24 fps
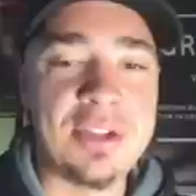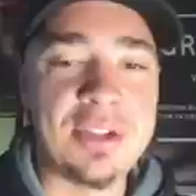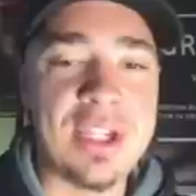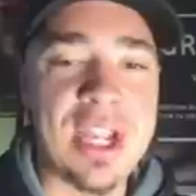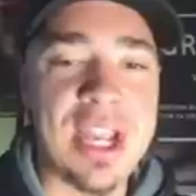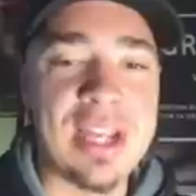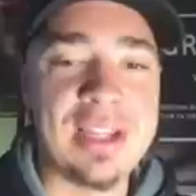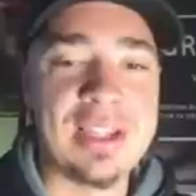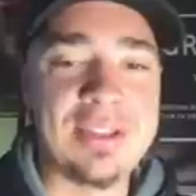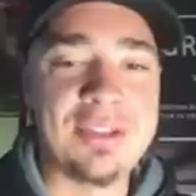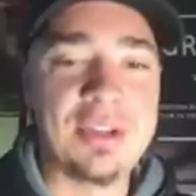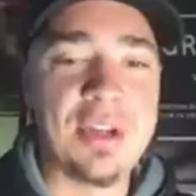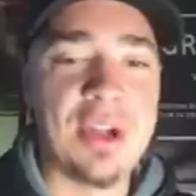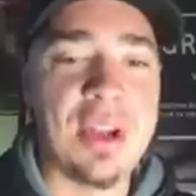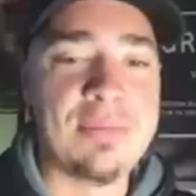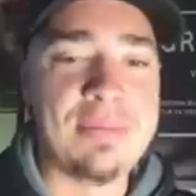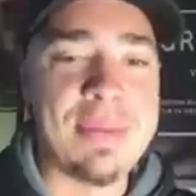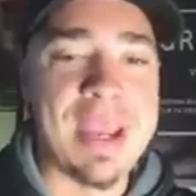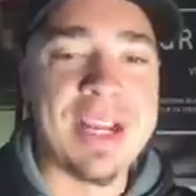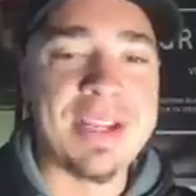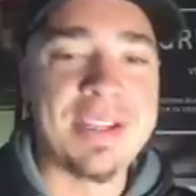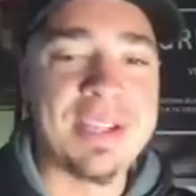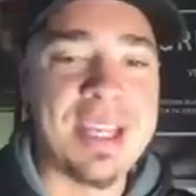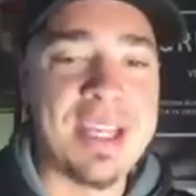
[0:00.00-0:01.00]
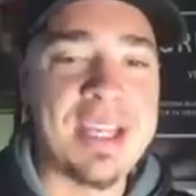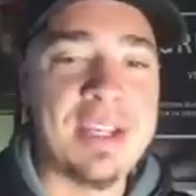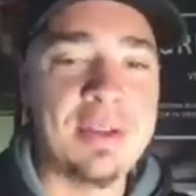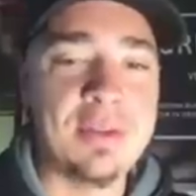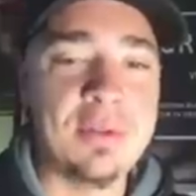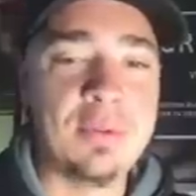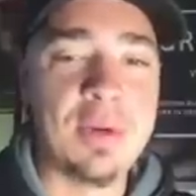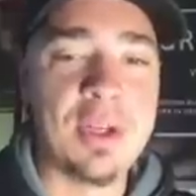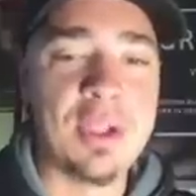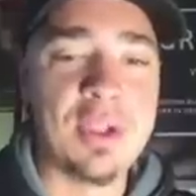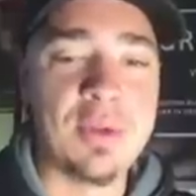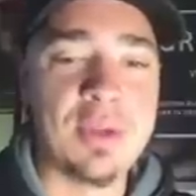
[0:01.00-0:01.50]
just got listed on Mexi,
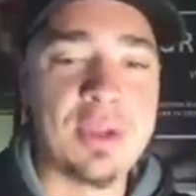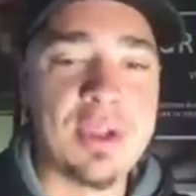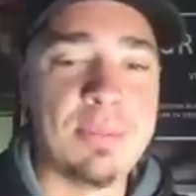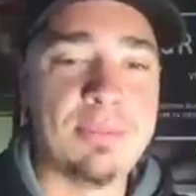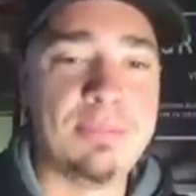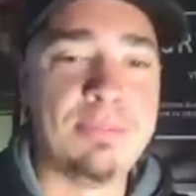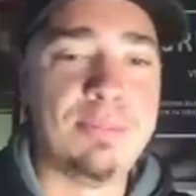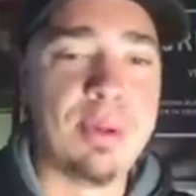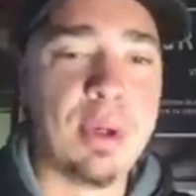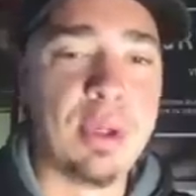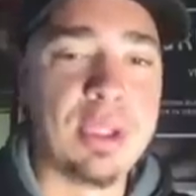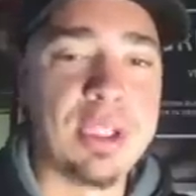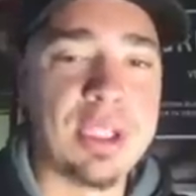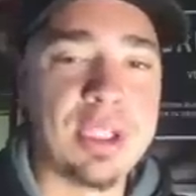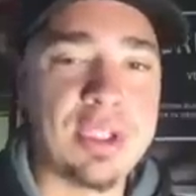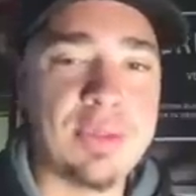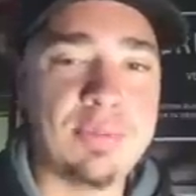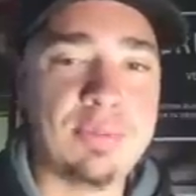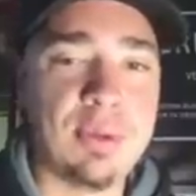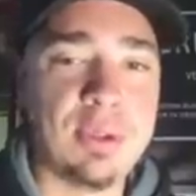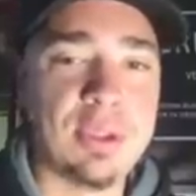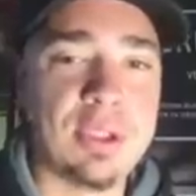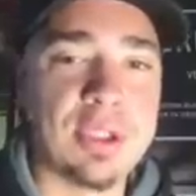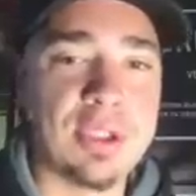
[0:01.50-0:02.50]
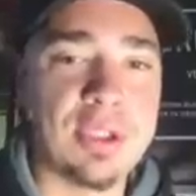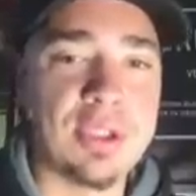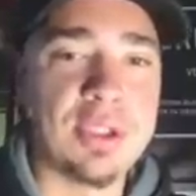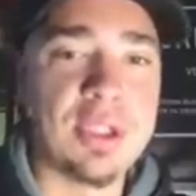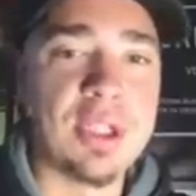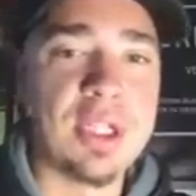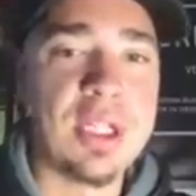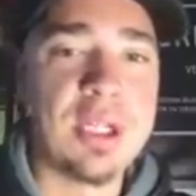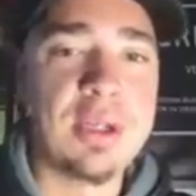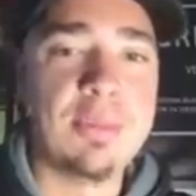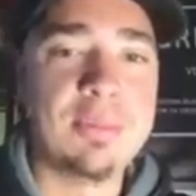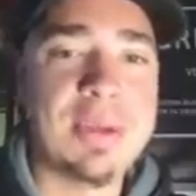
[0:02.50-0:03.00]
which was a bullish
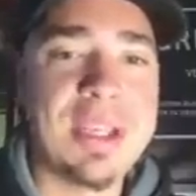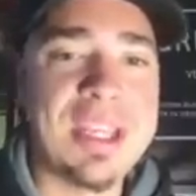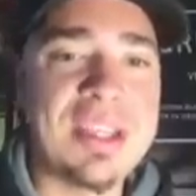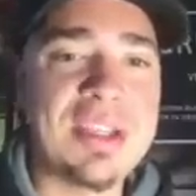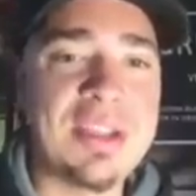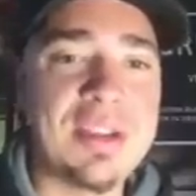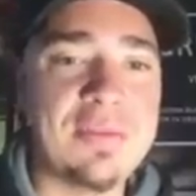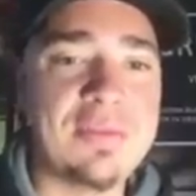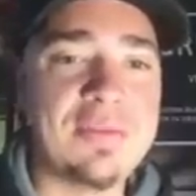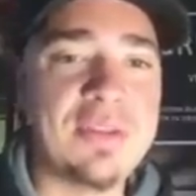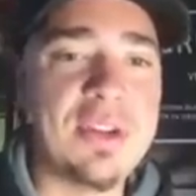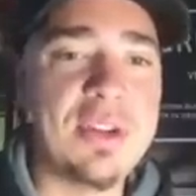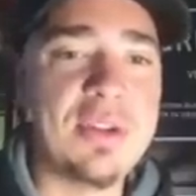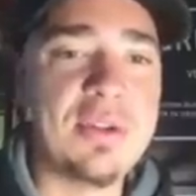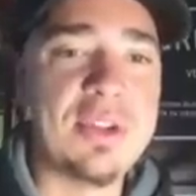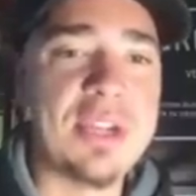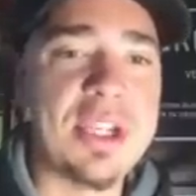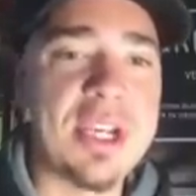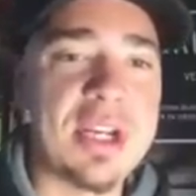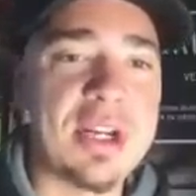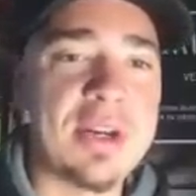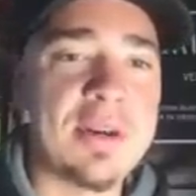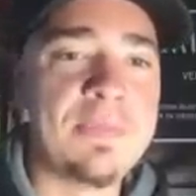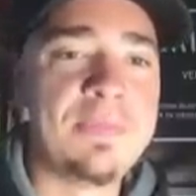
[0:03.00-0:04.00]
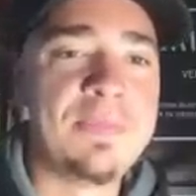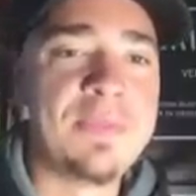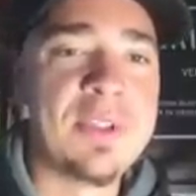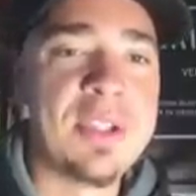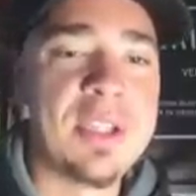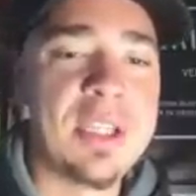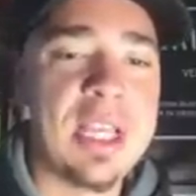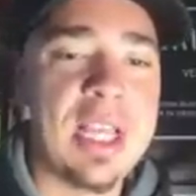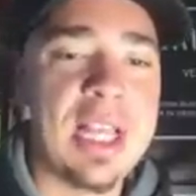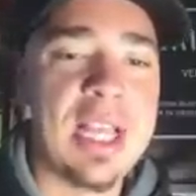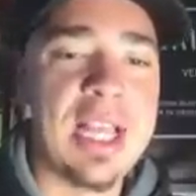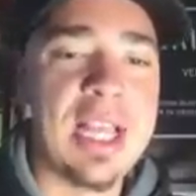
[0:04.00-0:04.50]
piece of news here,
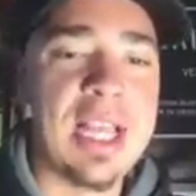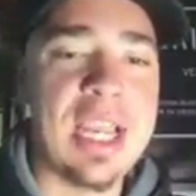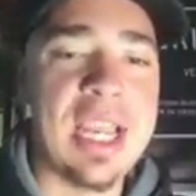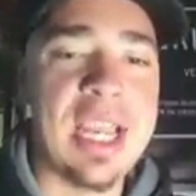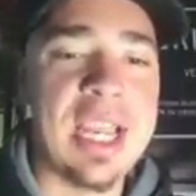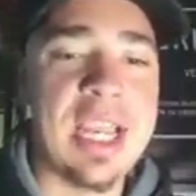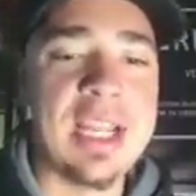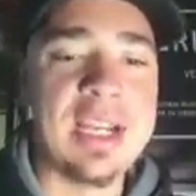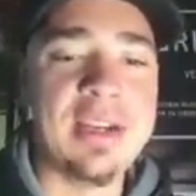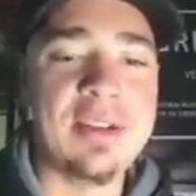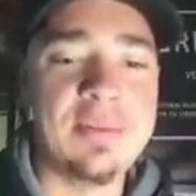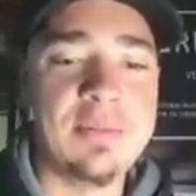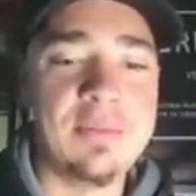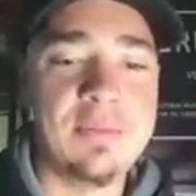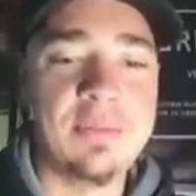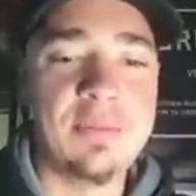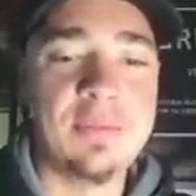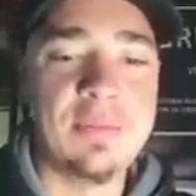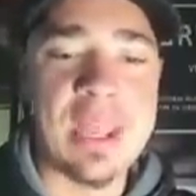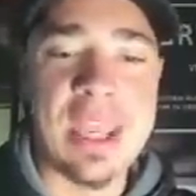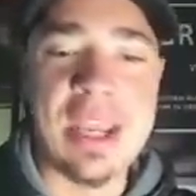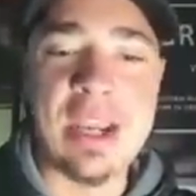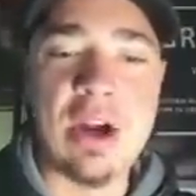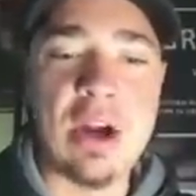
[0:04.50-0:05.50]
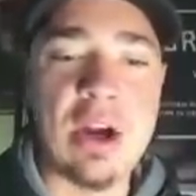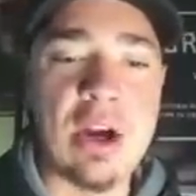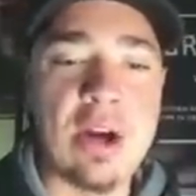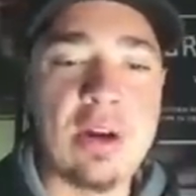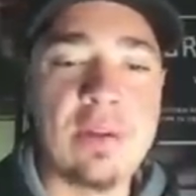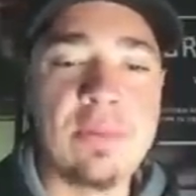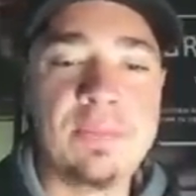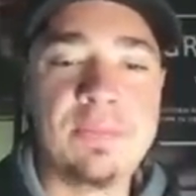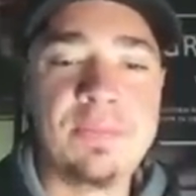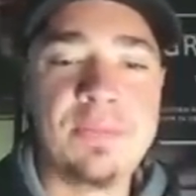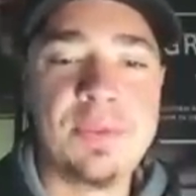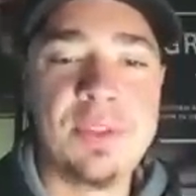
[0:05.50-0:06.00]
and they
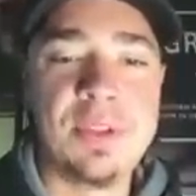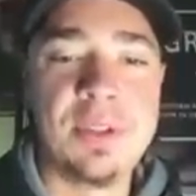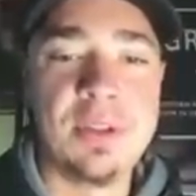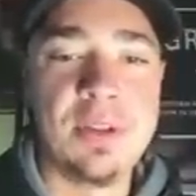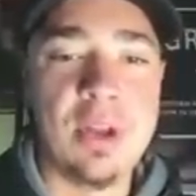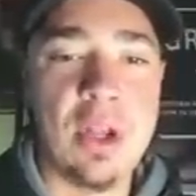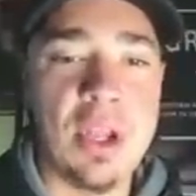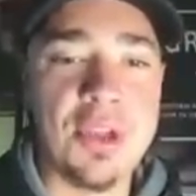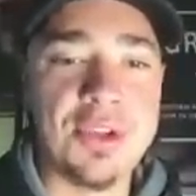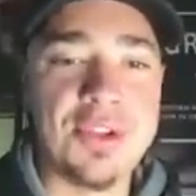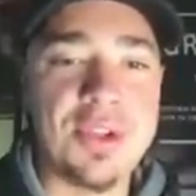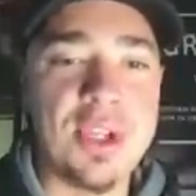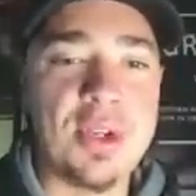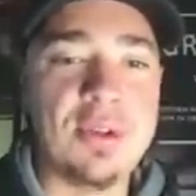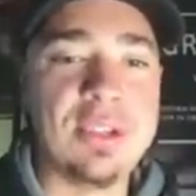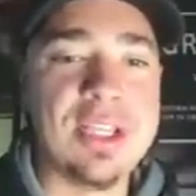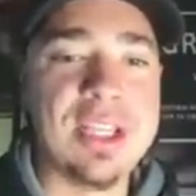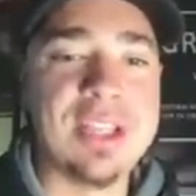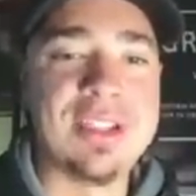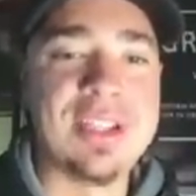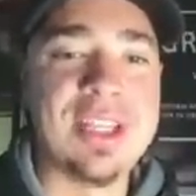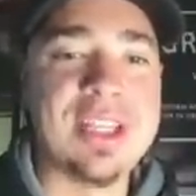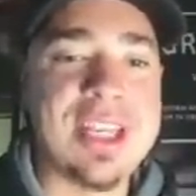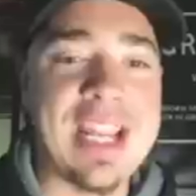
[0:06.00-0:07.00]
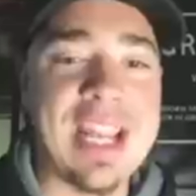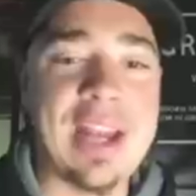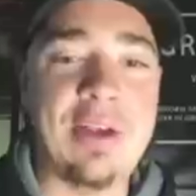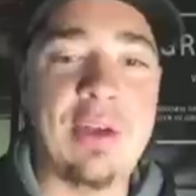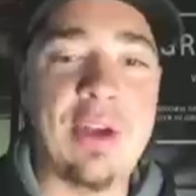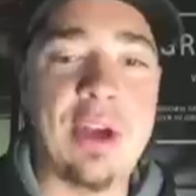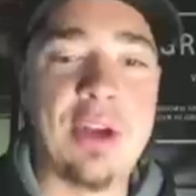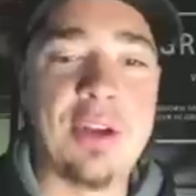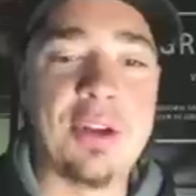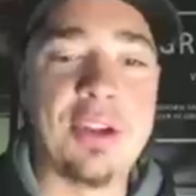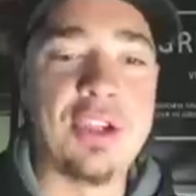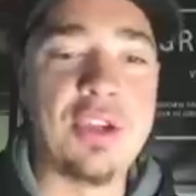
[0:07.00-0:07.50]
are also listed now
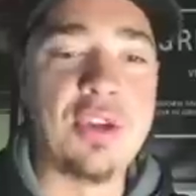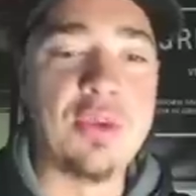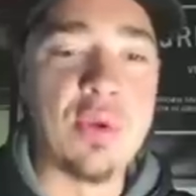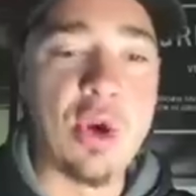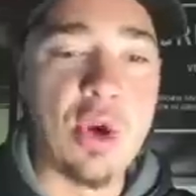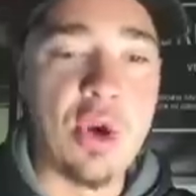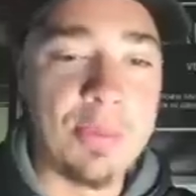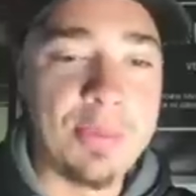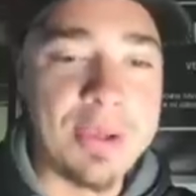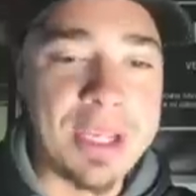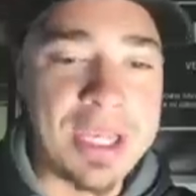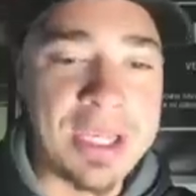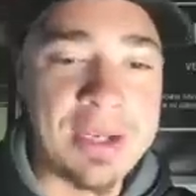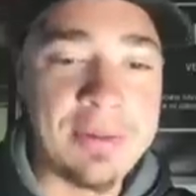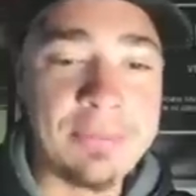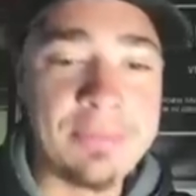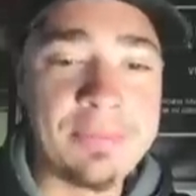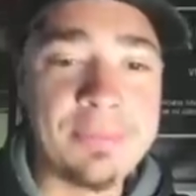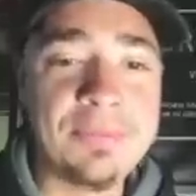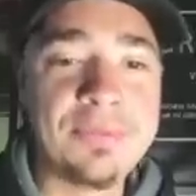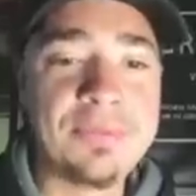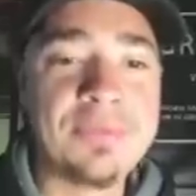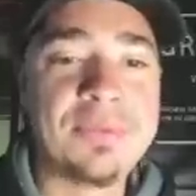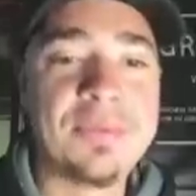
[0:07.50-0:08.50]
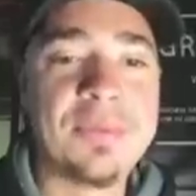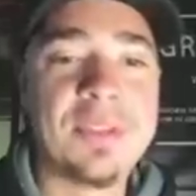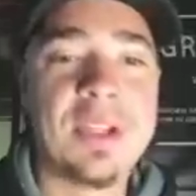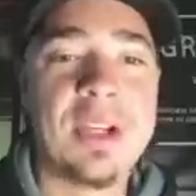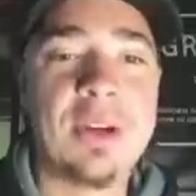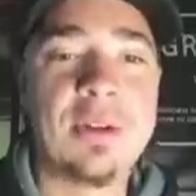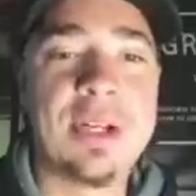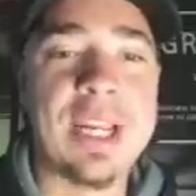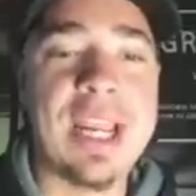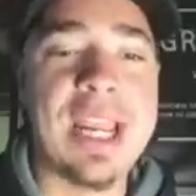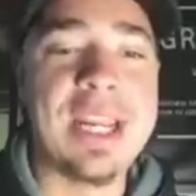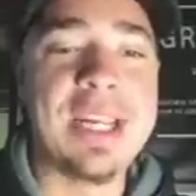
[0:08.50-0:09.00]
on Huobi,
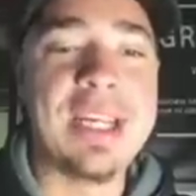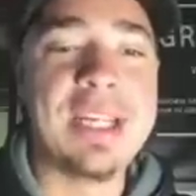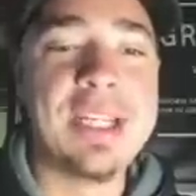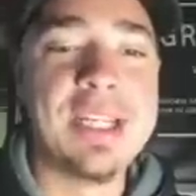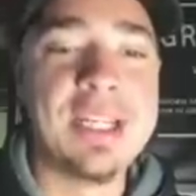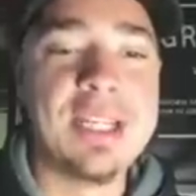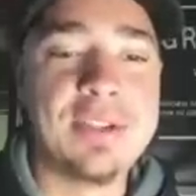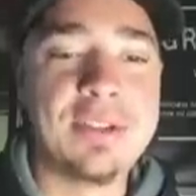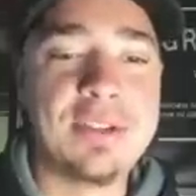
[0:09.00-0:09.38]
okay?